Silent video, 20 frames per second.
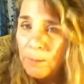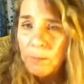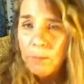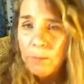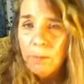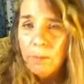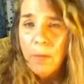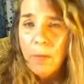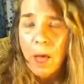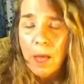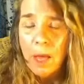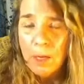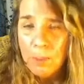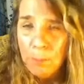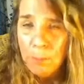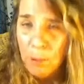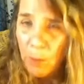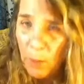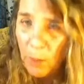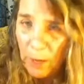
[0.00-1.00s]

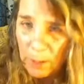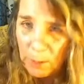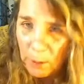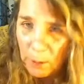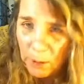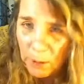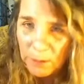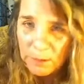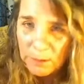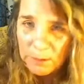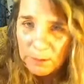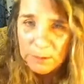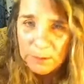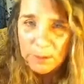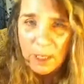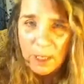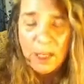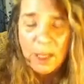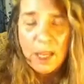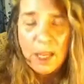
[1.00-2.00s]
unemployable in the
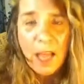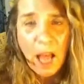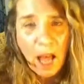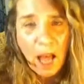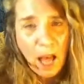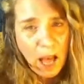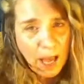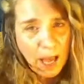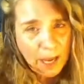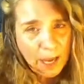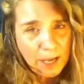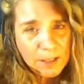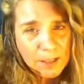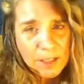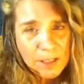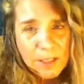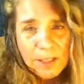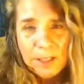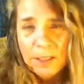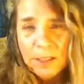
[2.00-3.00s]
eyes
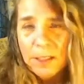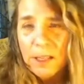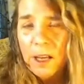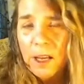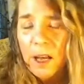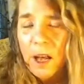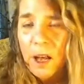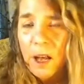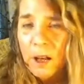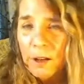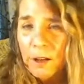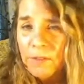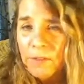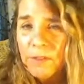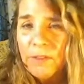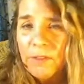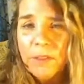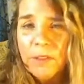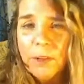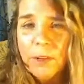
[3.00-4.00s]
of
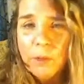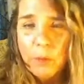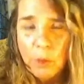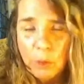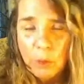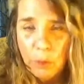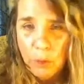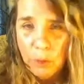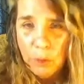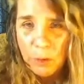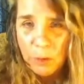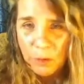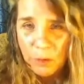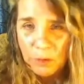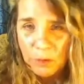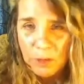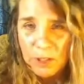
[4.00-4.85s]
recruiters,